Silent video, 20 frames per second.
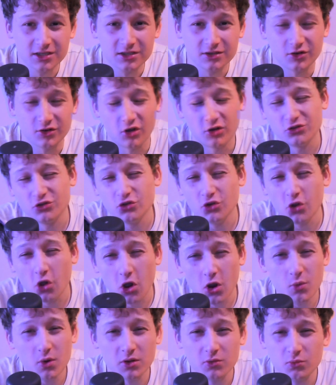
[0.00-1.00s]
Like, no
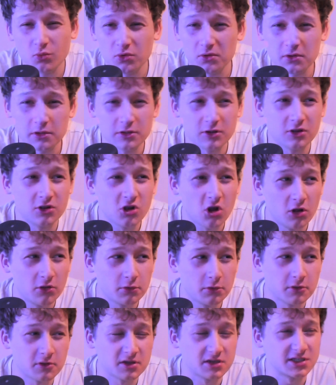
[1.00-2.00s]
one wants to
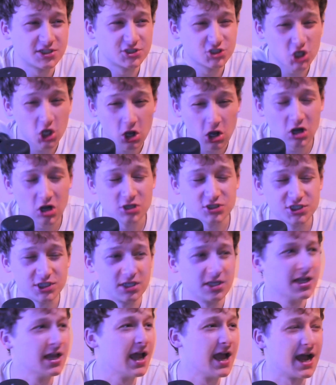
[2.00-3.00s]
constantly charge it,
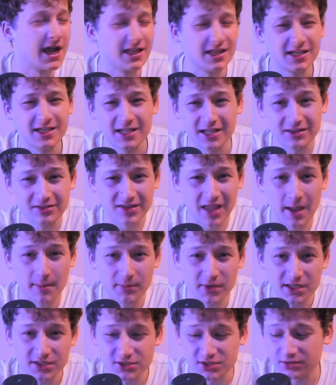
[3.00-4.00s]
and it can
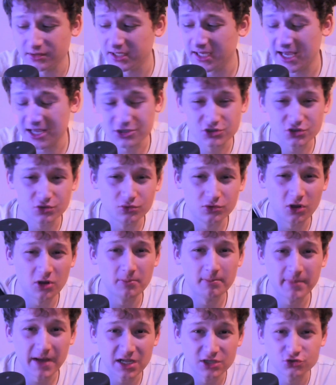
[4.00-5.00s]
damage the actual like
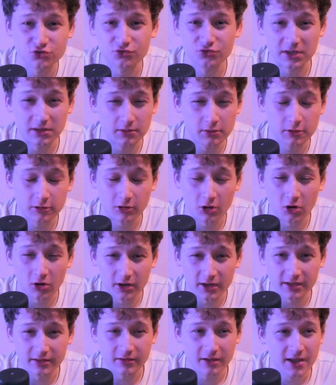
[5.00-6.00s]
battery
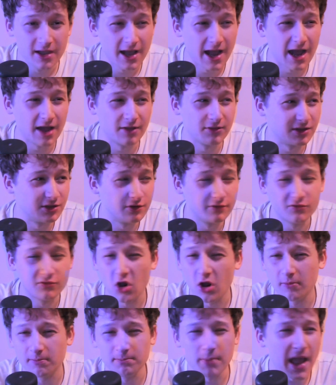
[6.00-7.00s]
inside, and then you've got
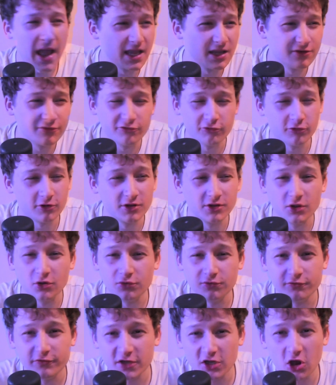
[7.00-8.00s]
to pay for a new
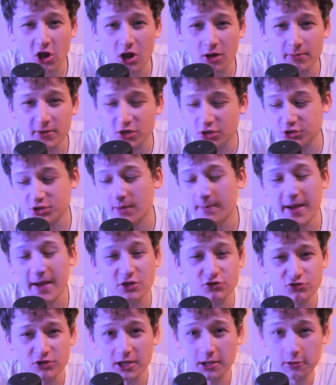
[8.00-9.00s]
VR because your
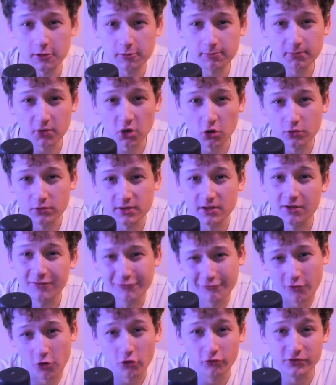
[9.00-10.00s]
battery exploded at
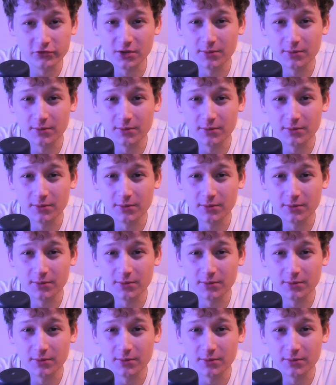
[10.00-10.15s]
4 in the